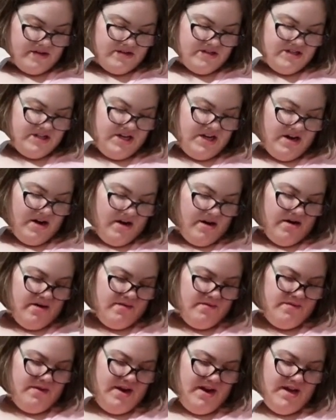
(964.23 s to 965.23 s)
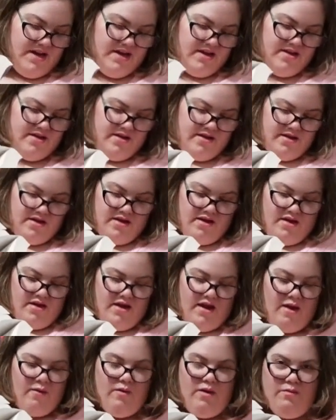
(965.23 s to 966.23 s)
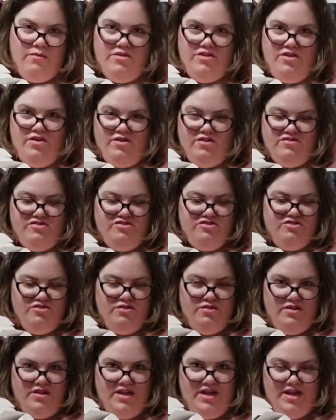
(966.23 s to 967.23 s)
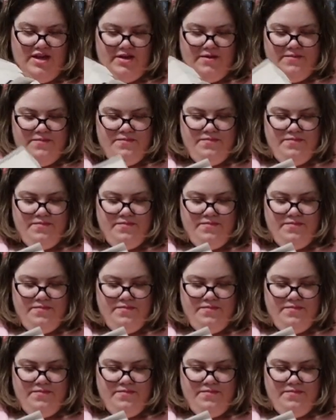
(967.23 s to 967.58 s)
GR Rec, I went with Yours Truly.